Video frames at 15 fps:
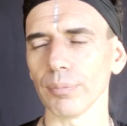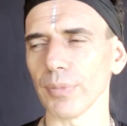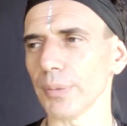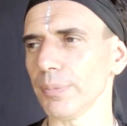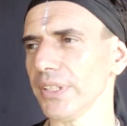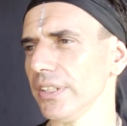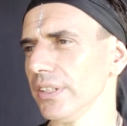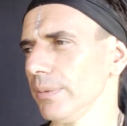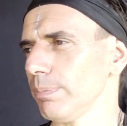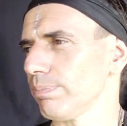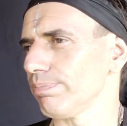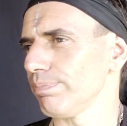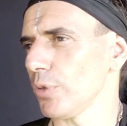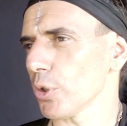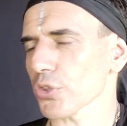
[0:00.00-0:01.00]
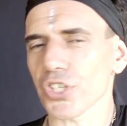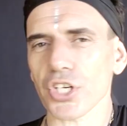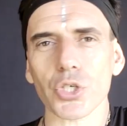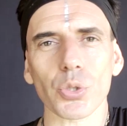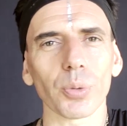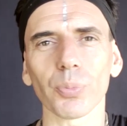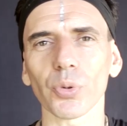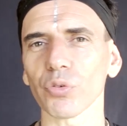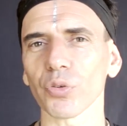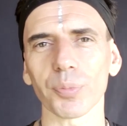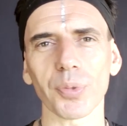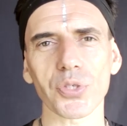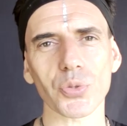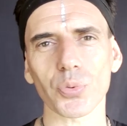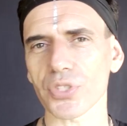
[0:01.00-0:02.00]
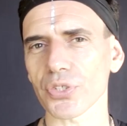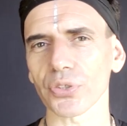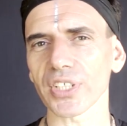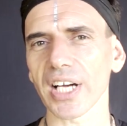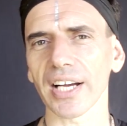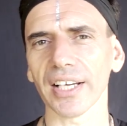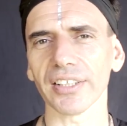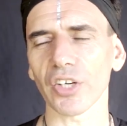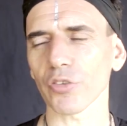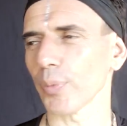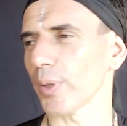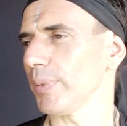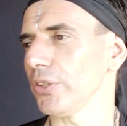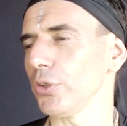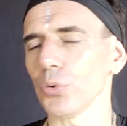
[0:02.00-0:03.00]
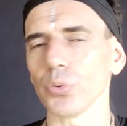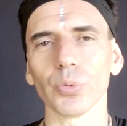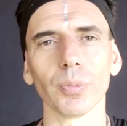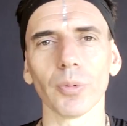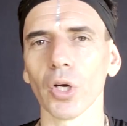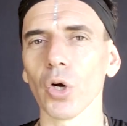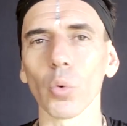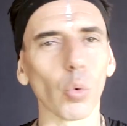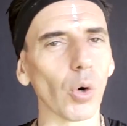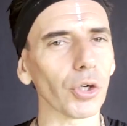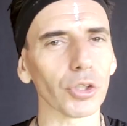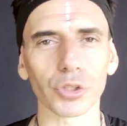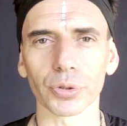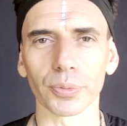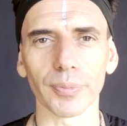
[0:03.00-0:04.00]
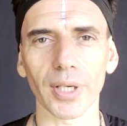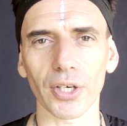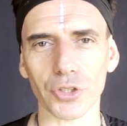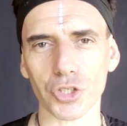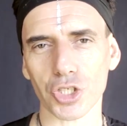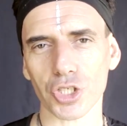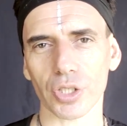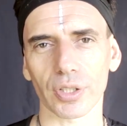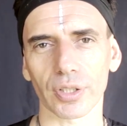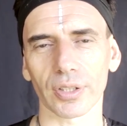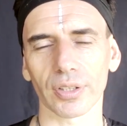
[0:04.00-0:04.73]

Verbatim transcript: Maybe your sexual performance was not high enough. Maybe you worked too much.